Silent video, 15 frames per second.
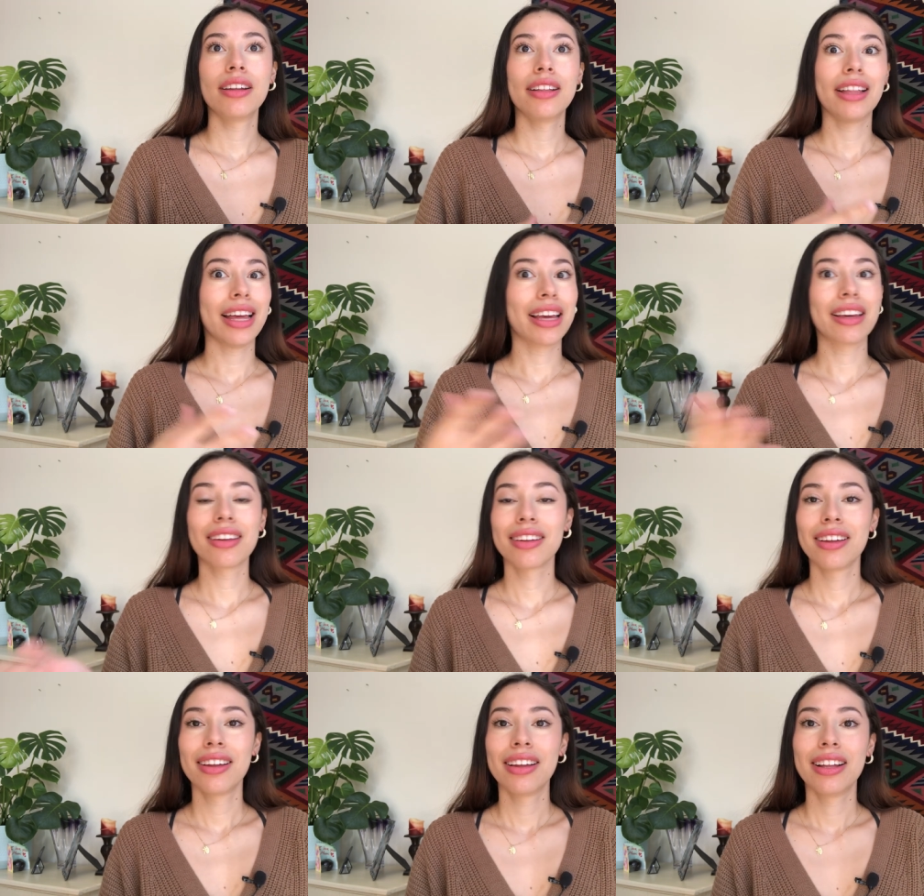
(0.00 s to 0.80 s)
Like
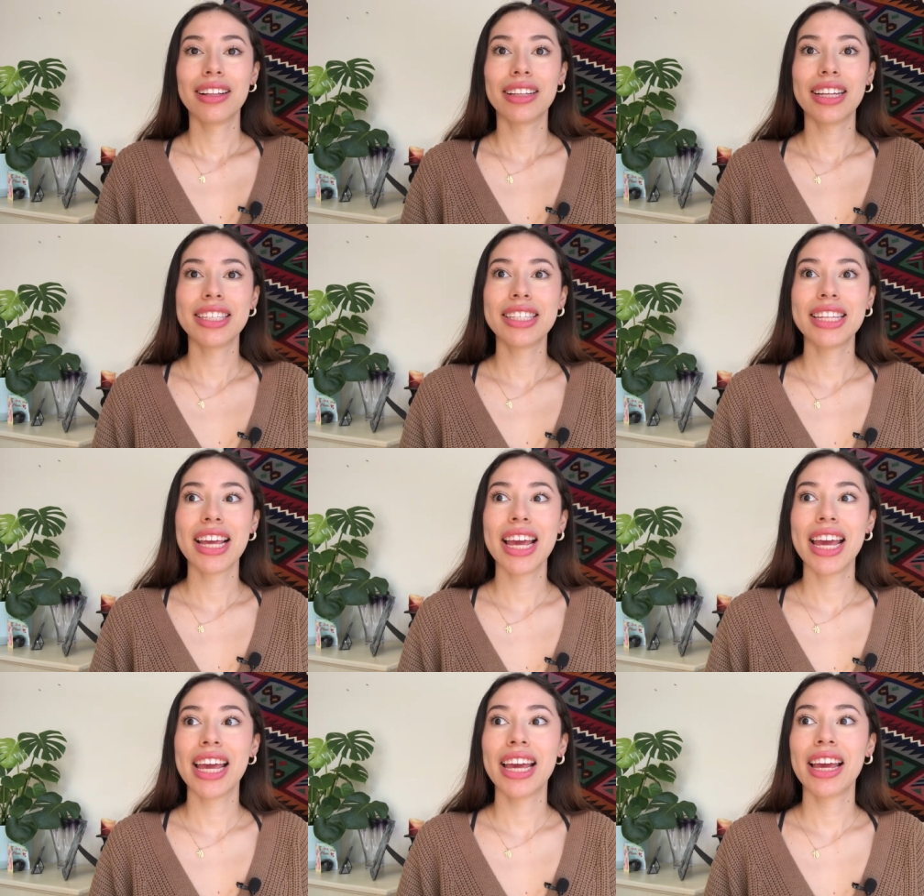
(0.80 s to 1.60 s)
let's
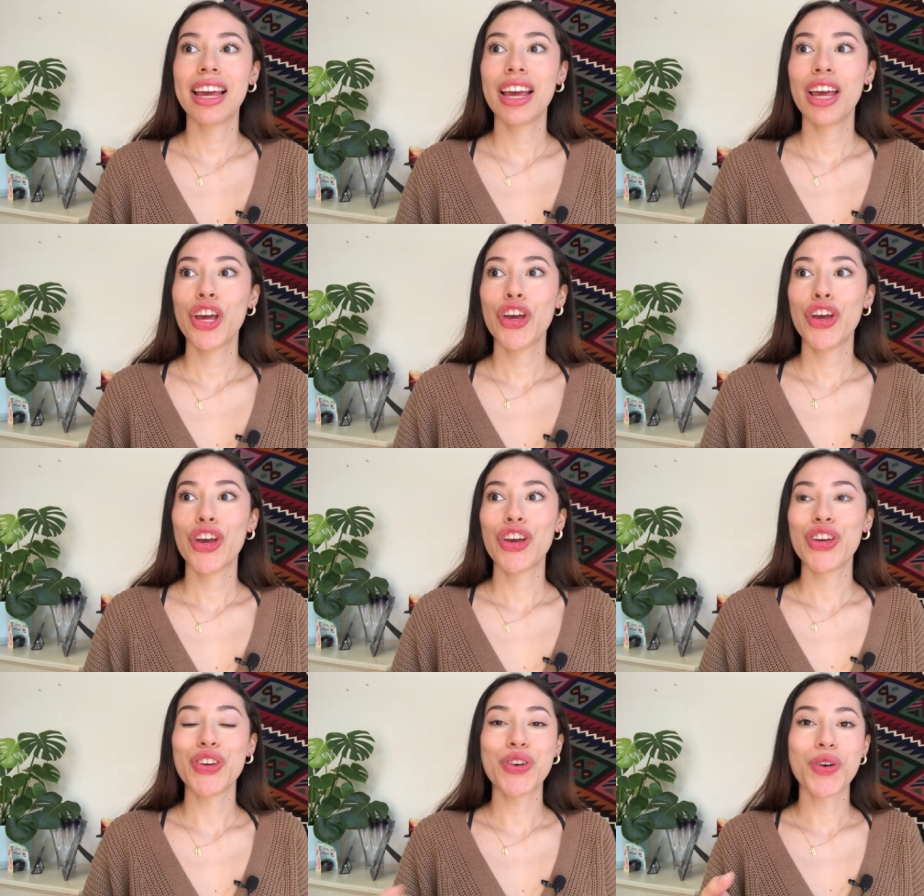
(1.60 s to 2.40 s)
say
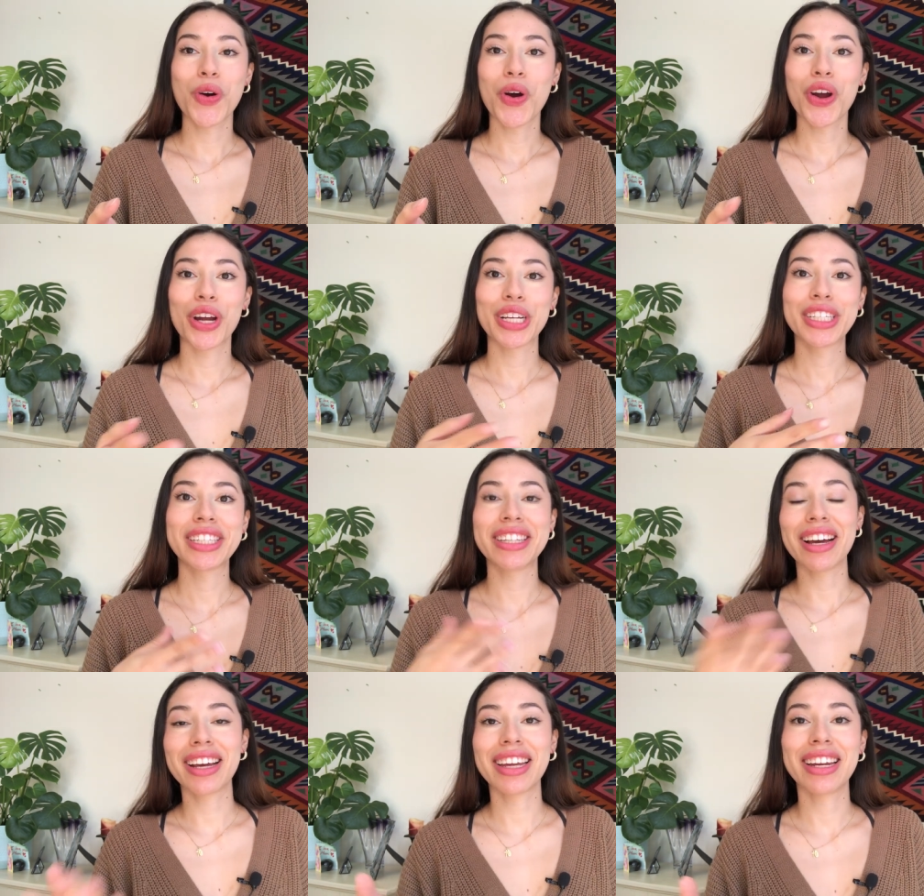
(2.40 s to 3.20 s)
you're
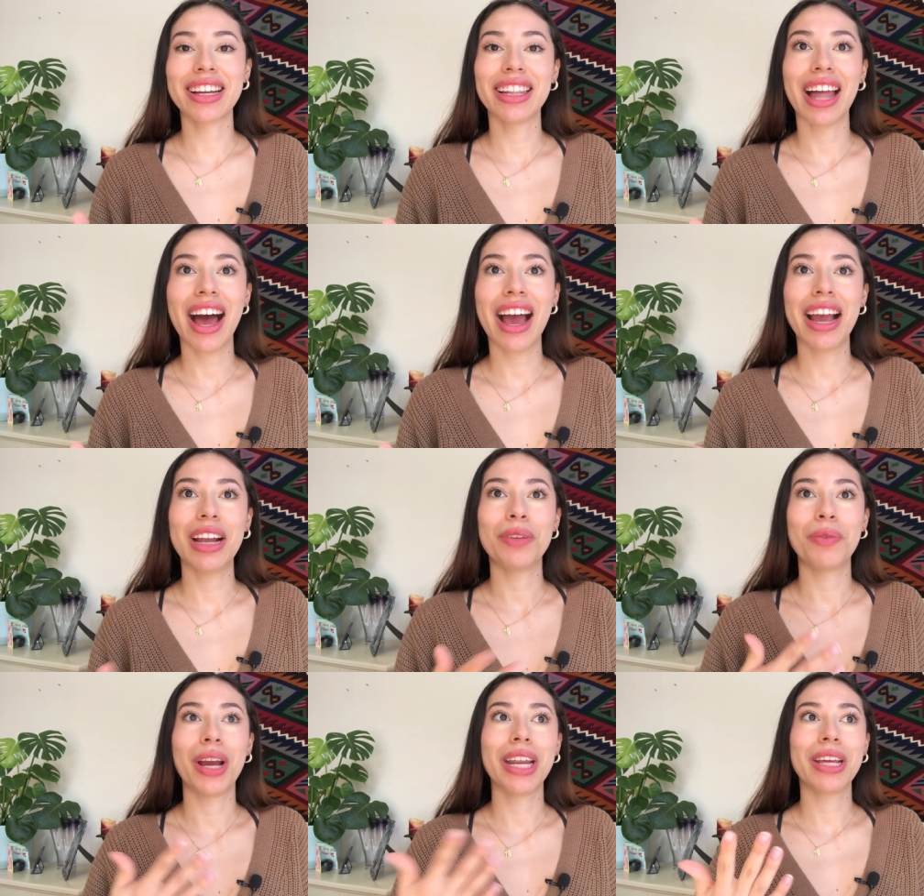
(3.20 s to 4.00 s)
stuck in a
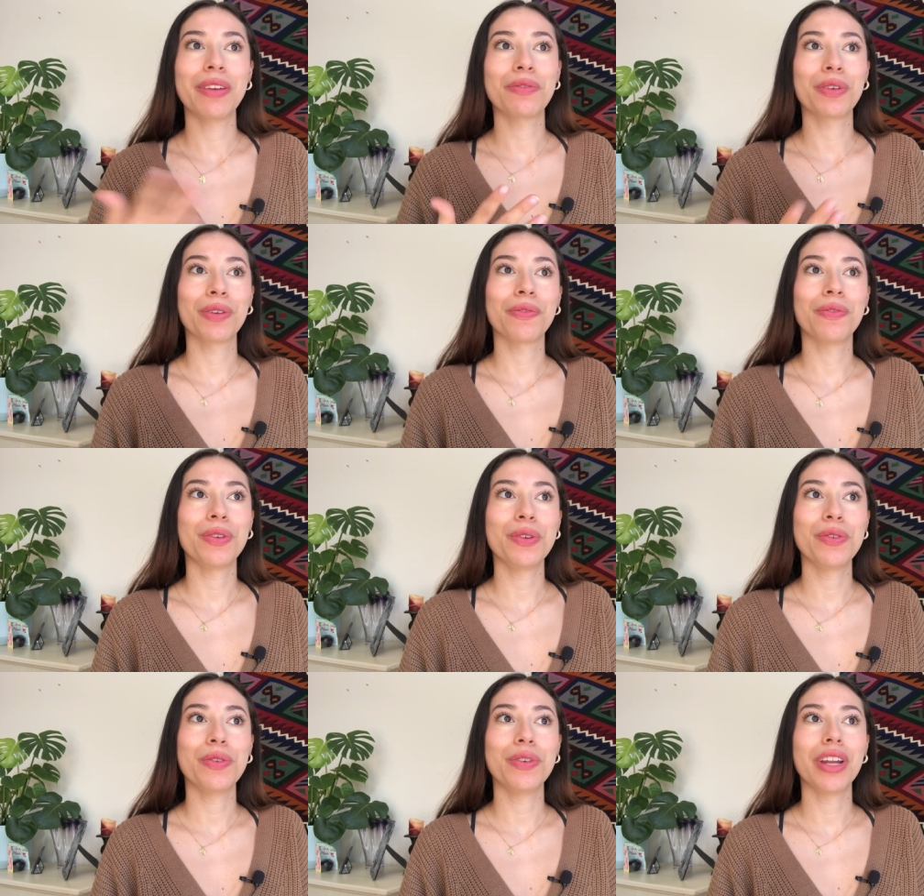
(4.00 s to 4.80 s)
line waiting for
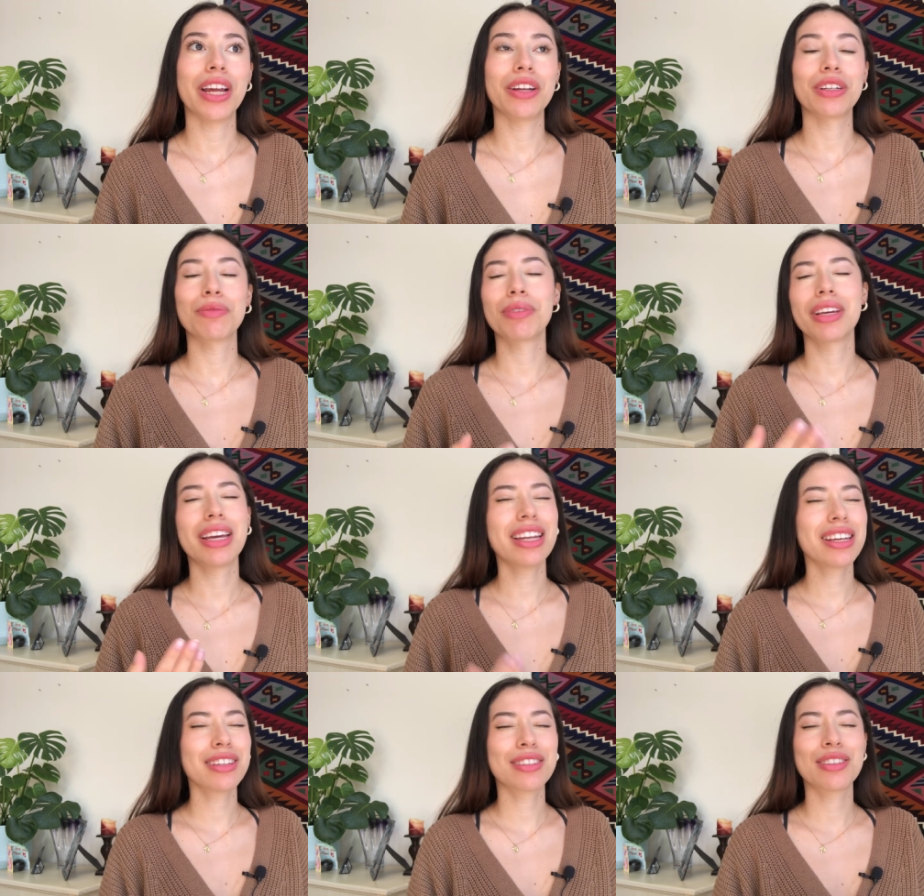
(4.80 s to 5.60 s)
food and you're
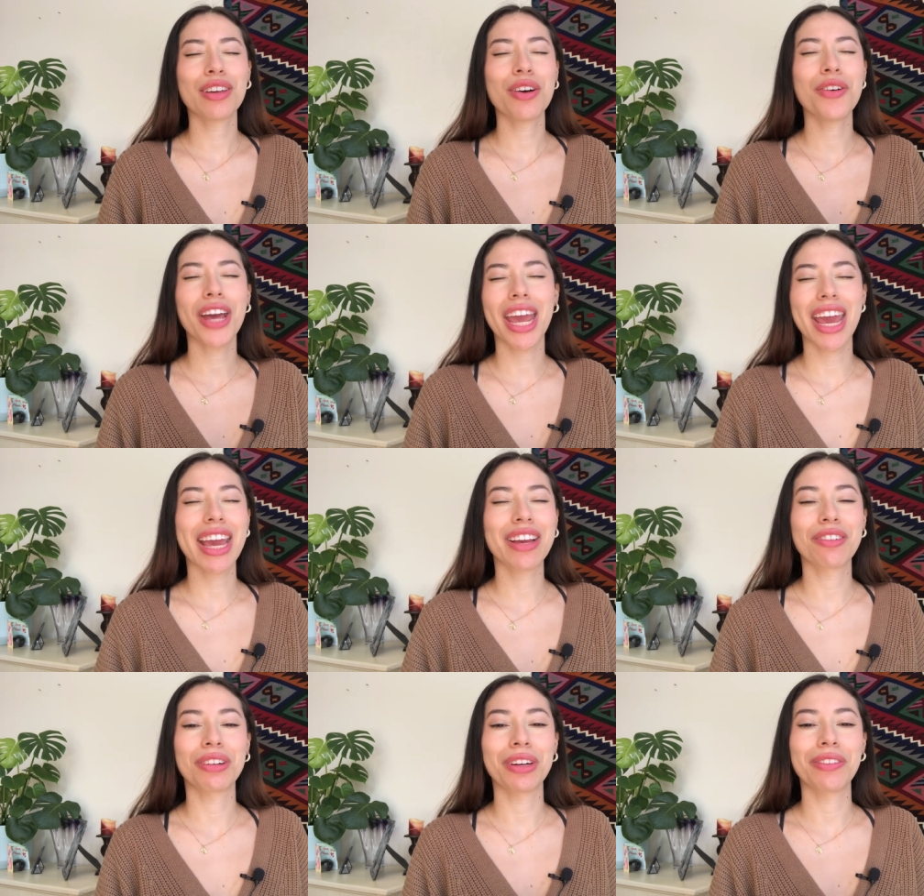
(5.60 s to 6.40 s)
getting so
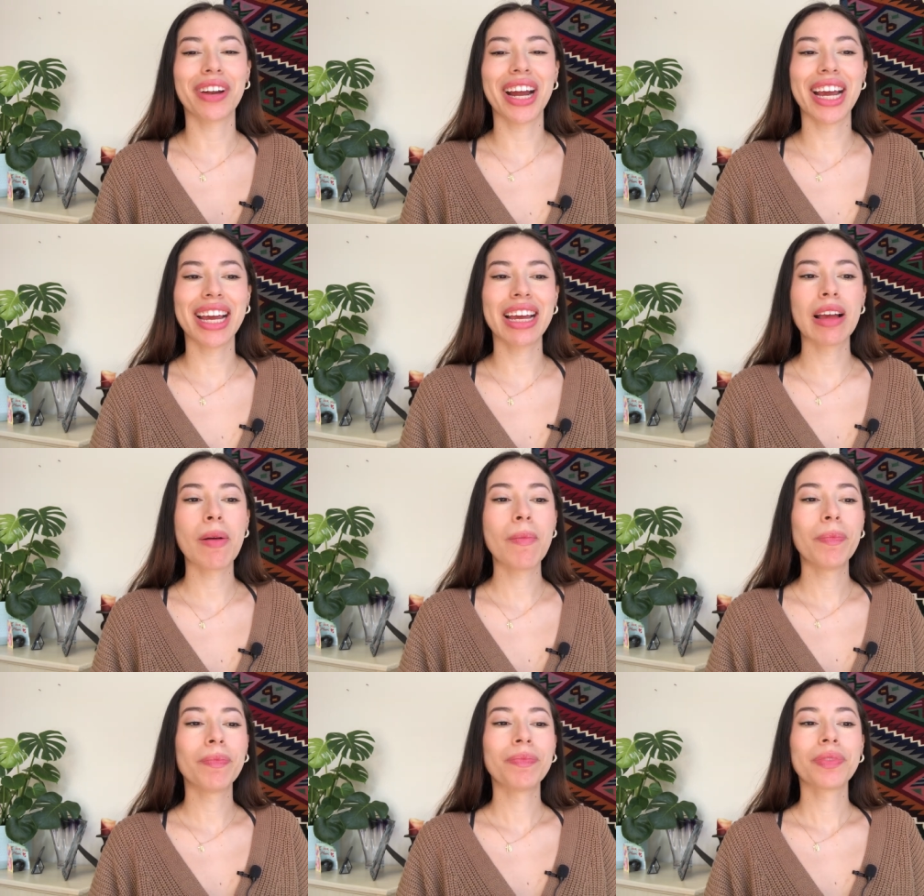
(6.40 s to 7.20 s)
angry, right?
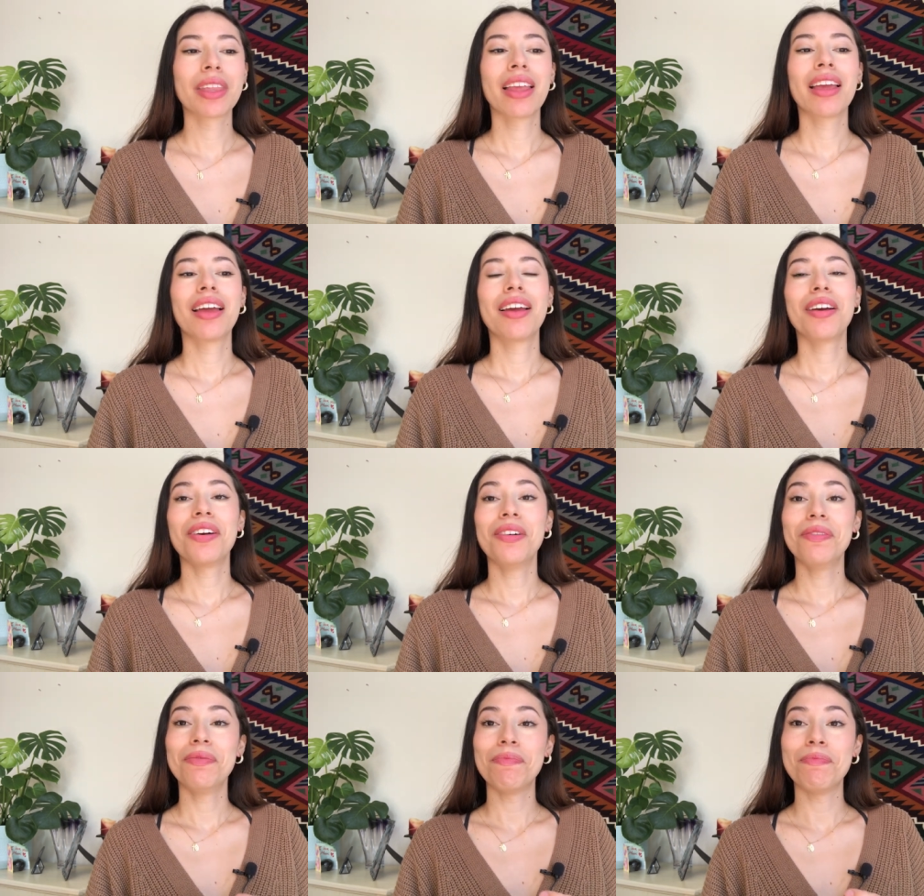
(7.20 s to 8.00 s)

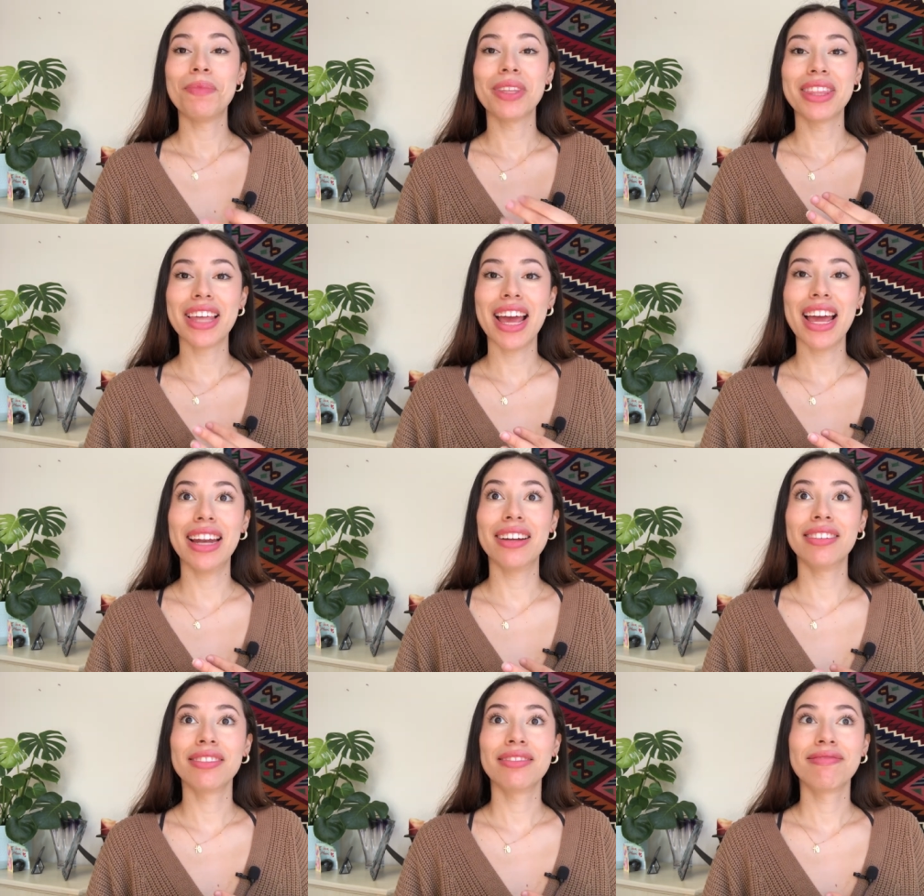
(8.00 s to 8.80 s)
But then